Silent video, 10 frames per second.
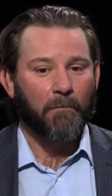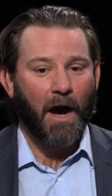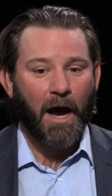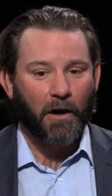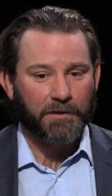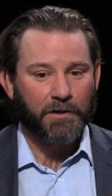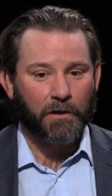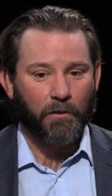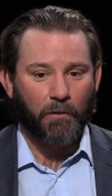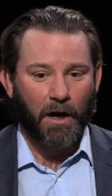I
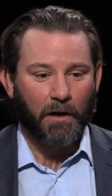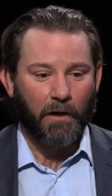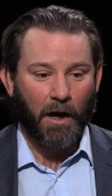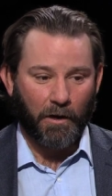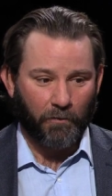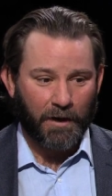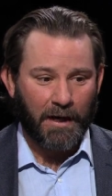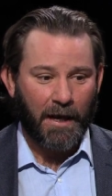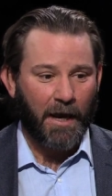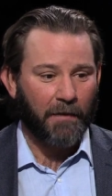also
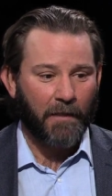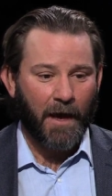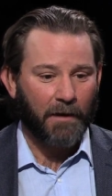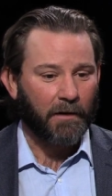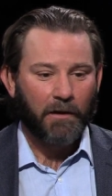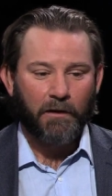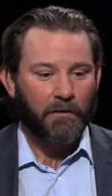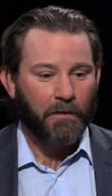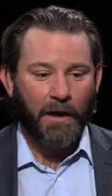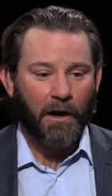agree in that
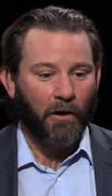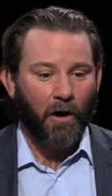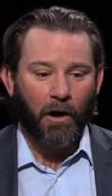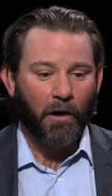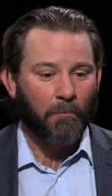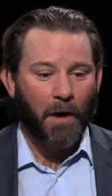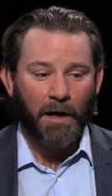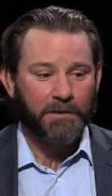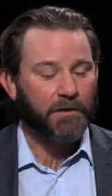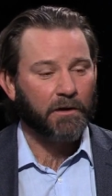there are
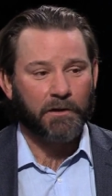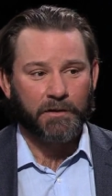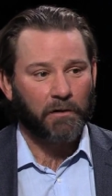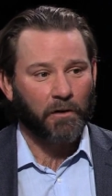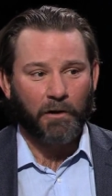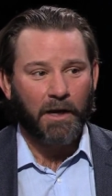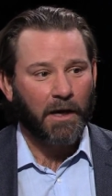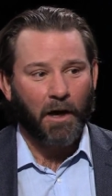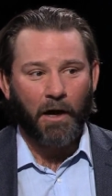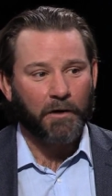monsters
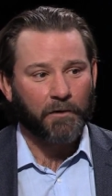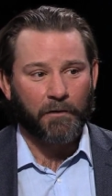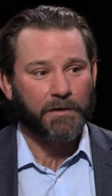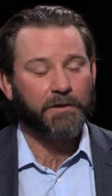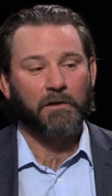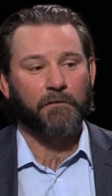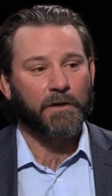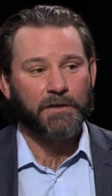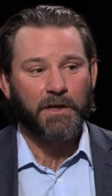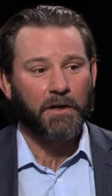lurking under the
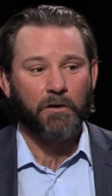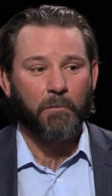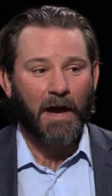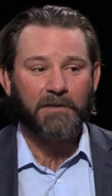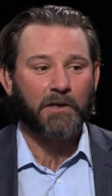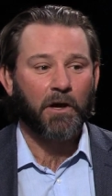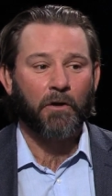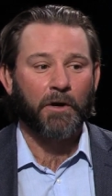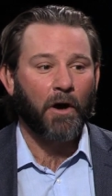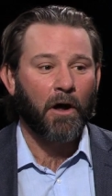surface in New
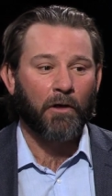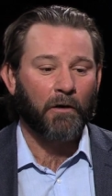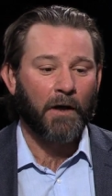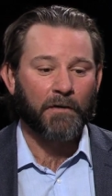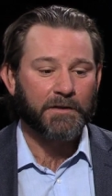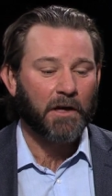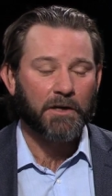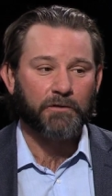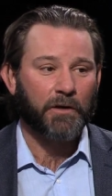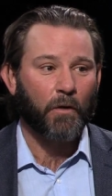Mexico and all around this
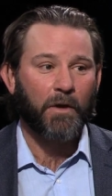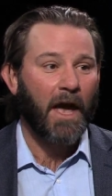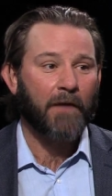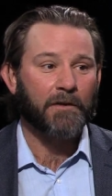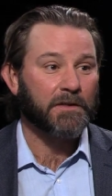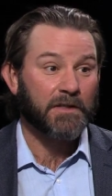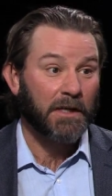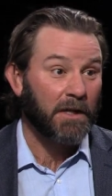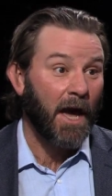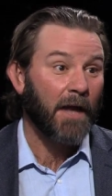country that we haven't
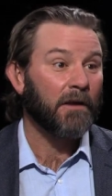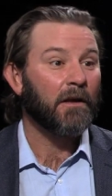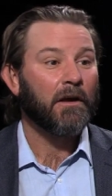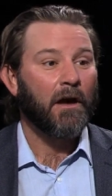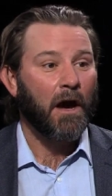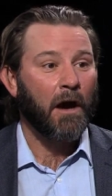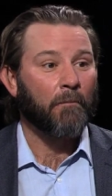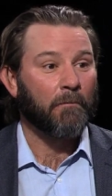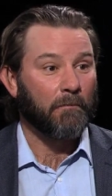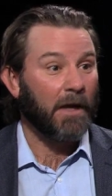seen yet.
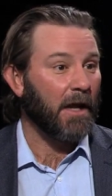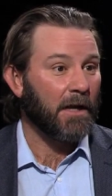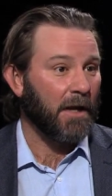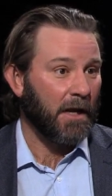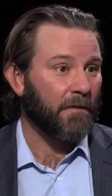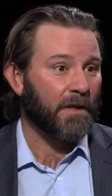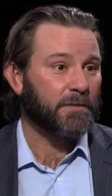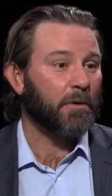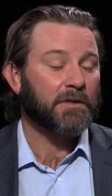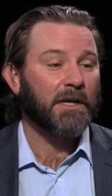Mm-hmm. In this
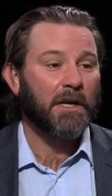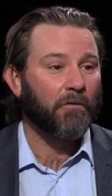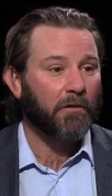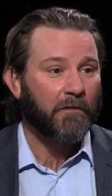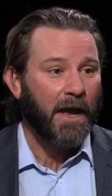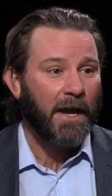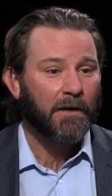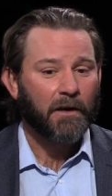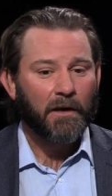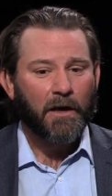particular vein.
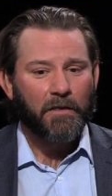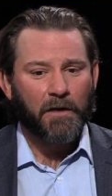The